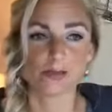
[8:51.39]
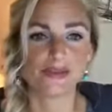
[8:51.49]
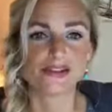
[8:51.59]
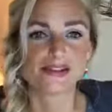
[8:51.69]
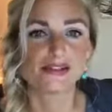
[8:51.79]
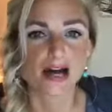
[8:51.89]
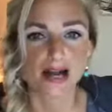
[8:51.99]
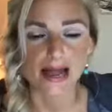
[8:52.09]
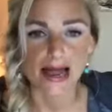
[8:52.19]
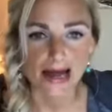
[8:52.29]
But that's not
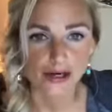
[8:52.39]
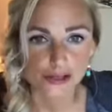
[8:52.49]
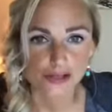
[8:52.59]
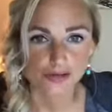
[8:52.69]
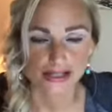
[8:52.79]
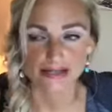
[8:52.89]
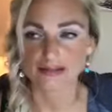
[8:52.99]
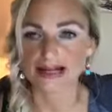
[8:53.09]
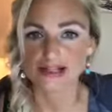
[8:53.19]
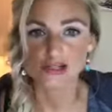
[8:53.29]
actually
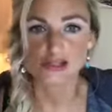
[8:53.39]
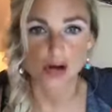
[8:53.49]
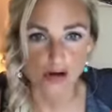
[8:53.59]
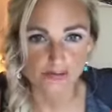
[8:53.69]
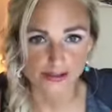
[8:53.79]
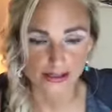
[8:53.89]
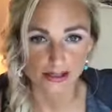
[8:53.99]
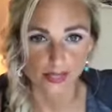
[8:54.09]
like solving